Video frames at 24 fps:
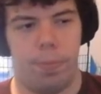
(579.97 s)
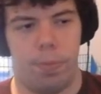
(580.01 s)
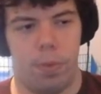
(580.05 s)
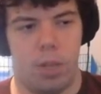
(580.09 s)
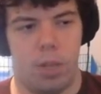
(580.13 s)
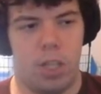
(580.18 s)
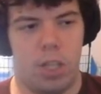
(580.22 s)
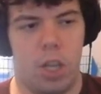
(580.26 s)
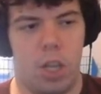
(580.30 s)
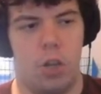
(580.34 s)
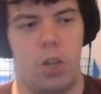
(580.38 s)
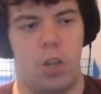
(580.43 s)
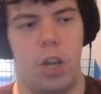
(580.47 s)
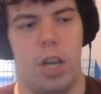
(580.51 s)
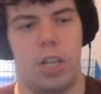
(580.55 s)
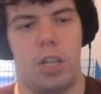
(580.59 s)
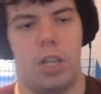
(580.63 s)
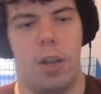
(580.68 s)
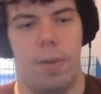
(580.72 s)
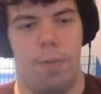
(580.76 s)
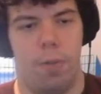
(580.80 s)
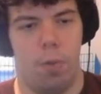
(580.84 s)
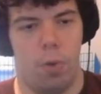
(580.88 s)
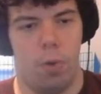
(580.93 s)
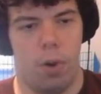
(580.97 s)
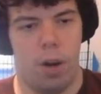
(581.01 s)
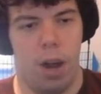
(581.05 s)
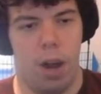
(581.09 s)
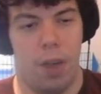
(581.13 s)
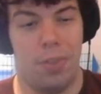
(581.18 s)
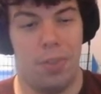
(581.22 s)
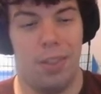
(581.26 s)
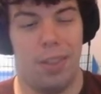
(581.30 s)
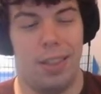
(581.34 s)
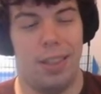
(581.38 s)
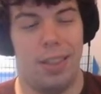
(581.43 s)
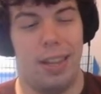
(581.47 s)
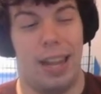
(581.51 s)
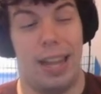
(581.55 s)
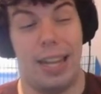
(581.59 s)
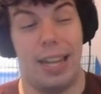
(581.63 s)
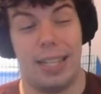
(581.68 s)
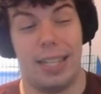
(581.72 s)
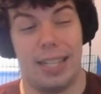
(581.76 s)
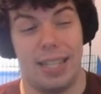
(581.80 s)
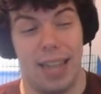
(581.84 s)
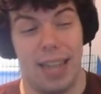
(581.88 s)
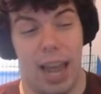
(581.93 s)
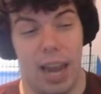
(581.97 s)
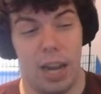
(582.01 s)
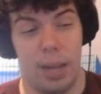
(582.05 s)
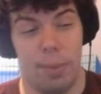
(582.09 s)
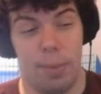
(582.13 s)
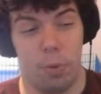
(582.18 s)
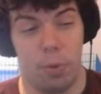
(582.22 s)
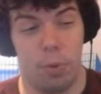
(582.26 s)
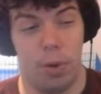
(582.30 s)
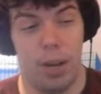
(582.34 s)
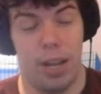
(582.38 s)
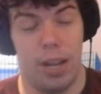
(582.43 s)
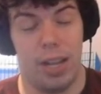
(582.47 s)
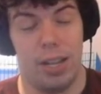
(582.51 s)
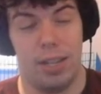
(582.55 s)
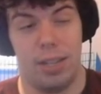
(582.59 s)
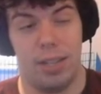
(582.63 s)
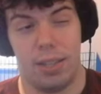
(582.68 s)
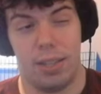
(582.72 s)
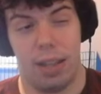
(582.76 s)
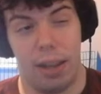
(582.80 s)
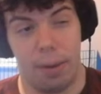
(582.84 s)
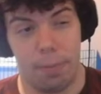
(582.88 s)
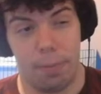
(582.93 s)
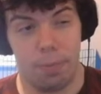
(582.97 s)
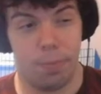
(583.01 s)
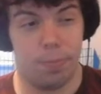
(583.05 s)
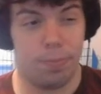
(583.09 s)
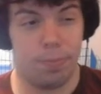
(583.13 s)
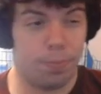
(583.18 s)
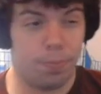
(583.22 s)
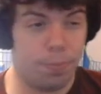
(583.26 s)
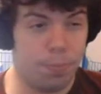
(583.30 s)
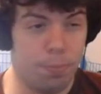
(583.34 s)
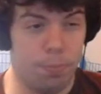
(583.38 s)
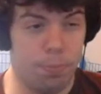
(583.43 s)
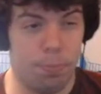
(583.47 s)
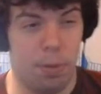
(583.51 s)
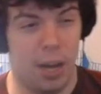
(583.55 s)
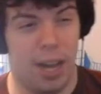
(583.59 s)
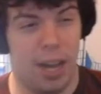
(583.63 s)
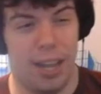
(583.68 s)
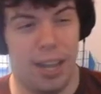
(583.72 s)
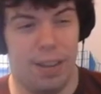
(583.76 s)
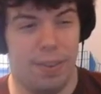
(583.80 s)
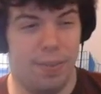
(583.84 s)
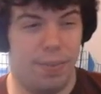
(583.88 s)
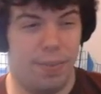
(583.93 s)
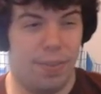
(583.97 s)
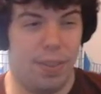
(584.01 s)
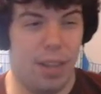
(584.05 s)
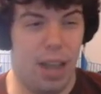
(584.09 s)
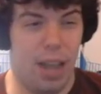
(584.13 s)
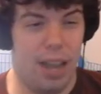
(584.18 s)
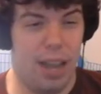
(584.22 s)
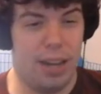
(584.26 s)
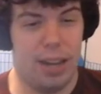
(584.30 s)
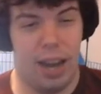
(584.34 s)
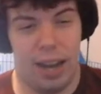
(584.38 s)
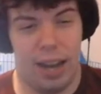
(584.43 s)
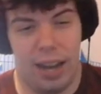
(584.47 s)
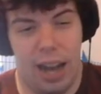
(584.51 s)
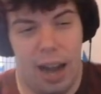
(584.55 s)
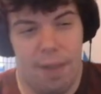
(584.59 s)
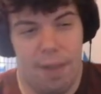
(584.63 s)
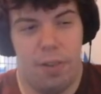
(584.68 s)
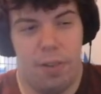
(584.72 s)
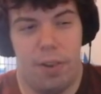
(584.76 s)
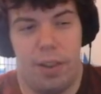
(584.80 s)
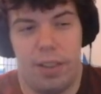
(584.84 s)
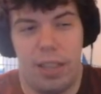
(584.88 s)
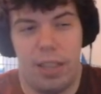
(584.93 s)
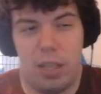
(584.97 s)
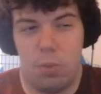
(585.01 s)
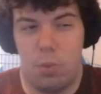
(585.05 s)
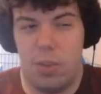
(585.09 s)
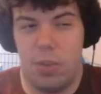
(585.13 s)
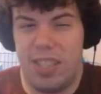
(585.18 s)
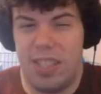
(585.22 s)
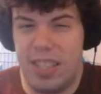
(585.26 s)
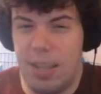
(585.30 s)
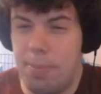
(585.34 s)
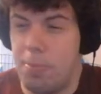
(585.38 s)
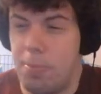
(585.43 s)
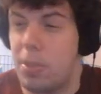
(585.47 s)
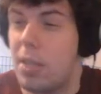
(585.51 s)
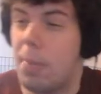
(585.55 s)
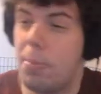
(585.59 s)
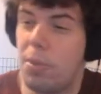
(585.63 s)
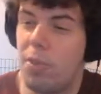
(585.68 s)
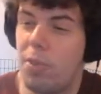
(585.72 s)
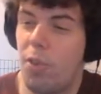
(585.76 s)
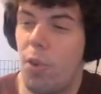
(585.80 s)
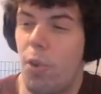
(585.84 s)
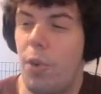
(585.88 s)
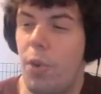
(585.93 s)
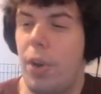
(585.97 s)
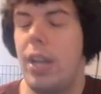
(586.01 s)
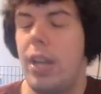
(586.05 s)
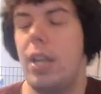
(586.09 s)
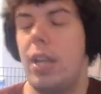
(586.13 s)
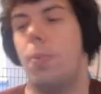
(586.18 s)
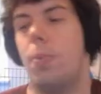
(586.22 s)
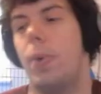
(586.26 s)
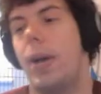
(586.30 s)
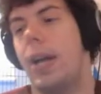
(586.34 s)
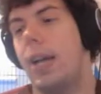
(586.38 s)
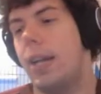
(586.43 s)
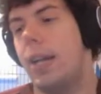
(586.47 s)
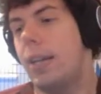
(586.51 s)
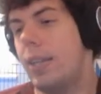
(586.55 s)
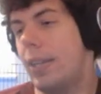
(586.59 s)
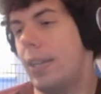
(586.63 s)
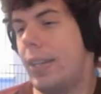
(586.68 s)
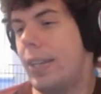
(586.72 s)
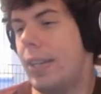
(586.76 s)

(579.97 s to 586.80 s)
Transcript: suggestion for other than like stat upgrades, like, but I kind of feel like that's what Zim's for anyway.